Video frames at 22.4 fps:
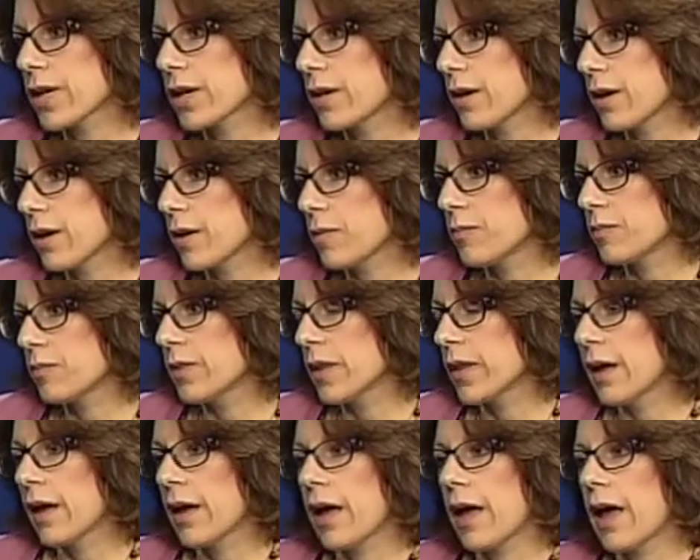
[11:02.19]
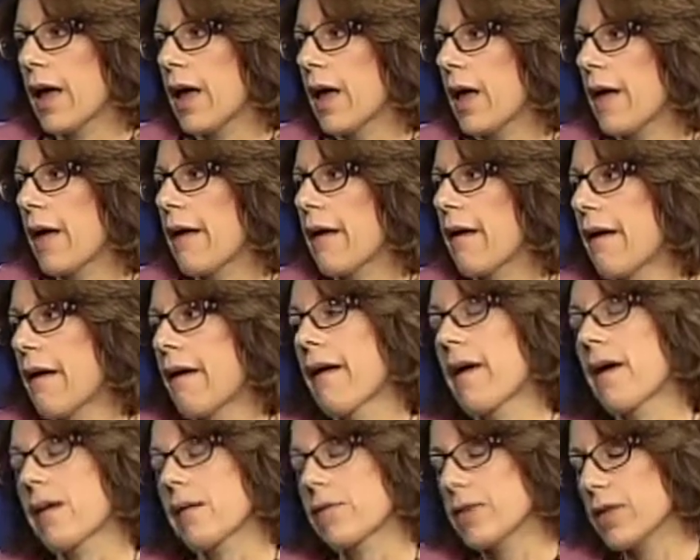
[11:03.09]
to come.
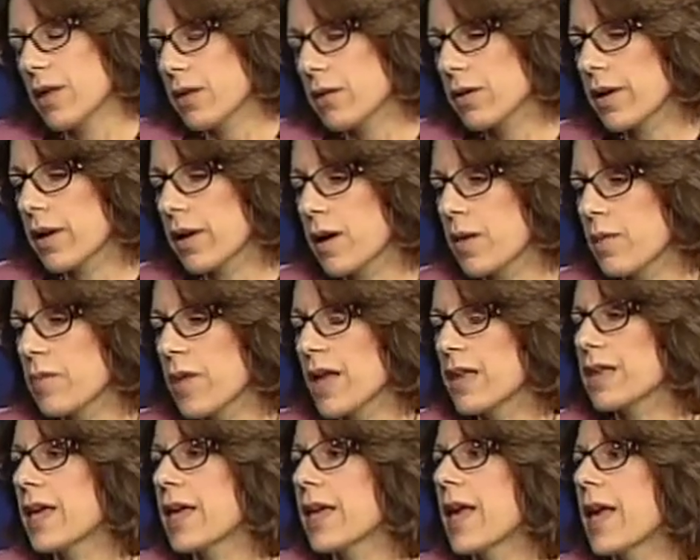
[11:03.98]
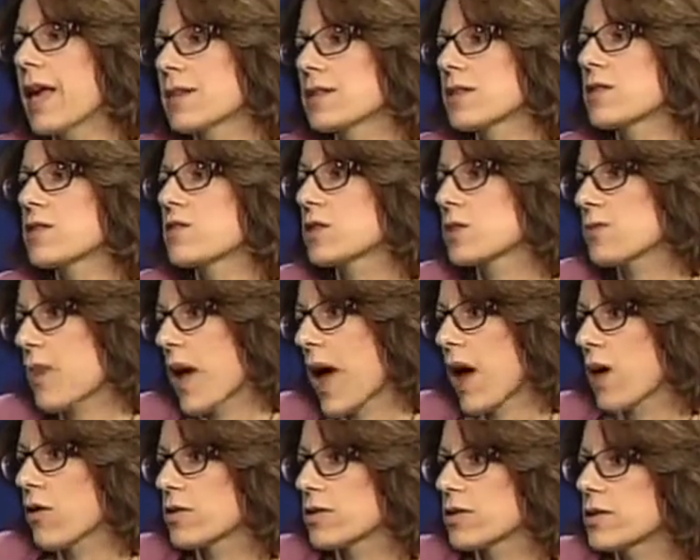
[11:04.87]
They'll come and they ask their
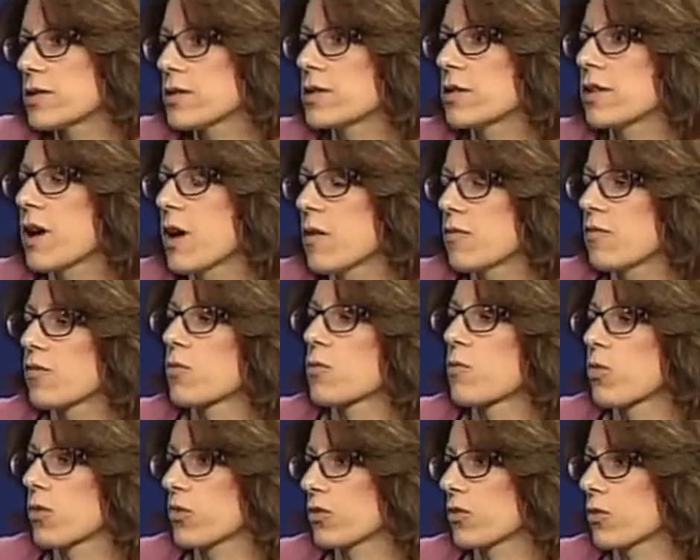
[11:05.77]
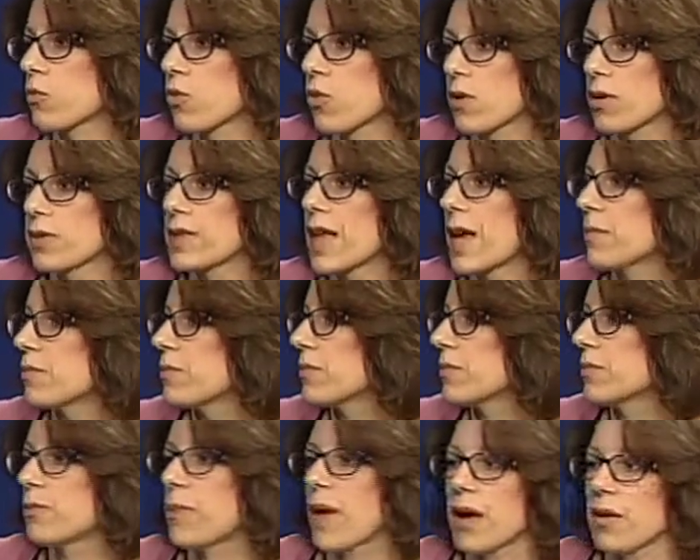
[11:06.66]
spouse to come for moral support, and
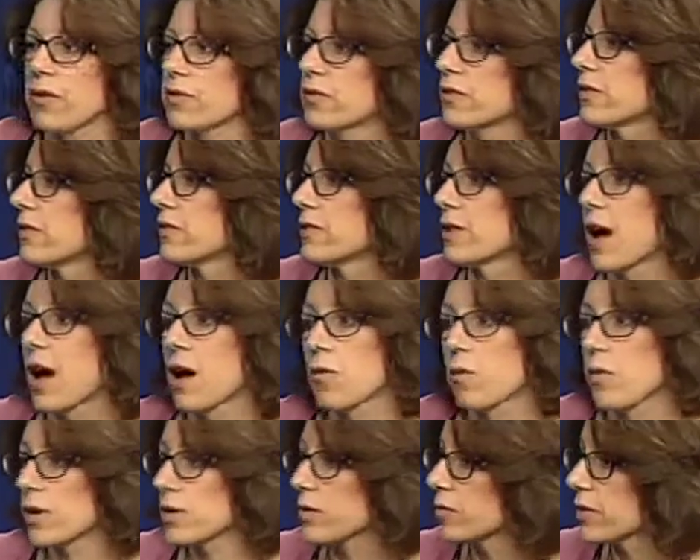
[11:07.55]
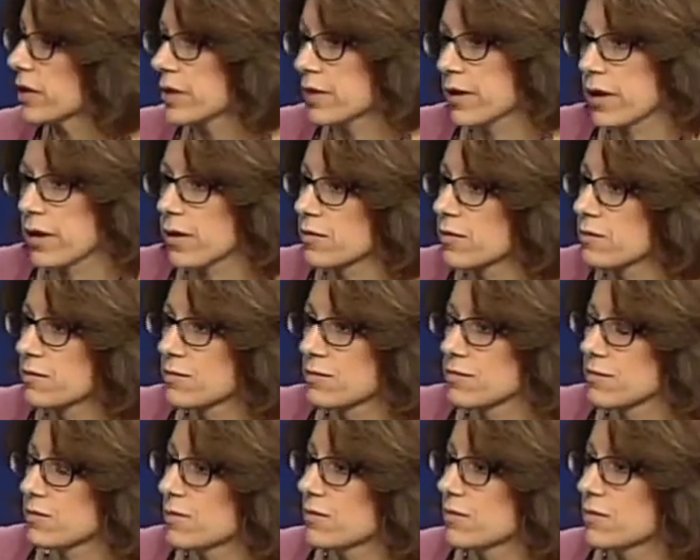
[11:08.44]
that spouse does not want to be there.
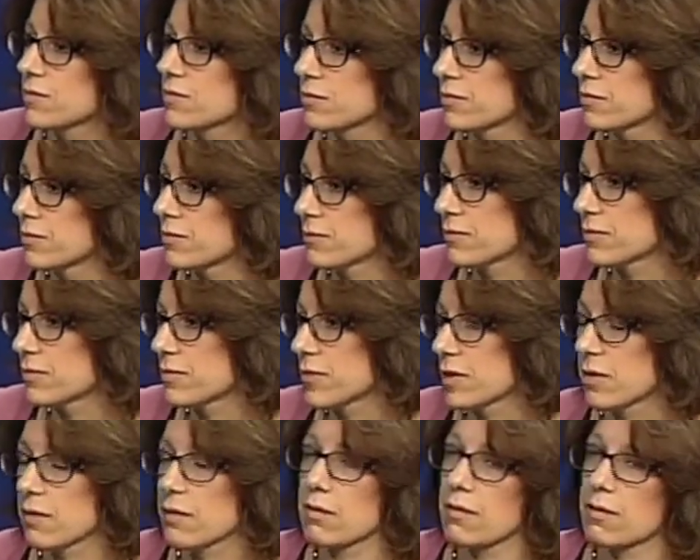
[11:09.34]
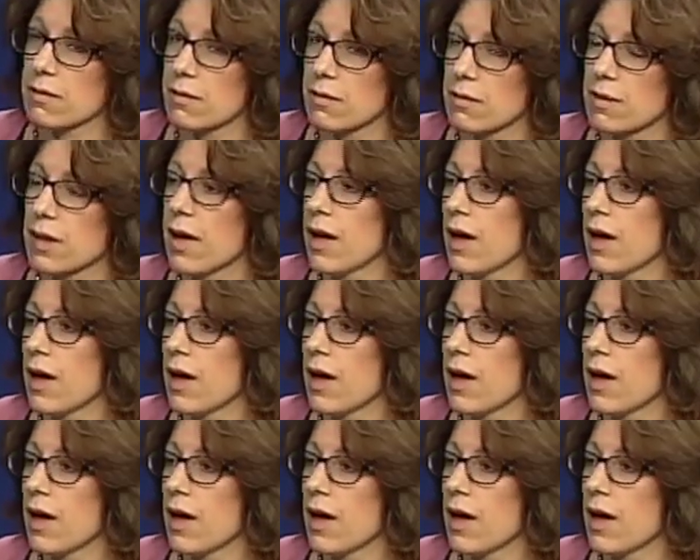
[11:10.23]
Right. Uh,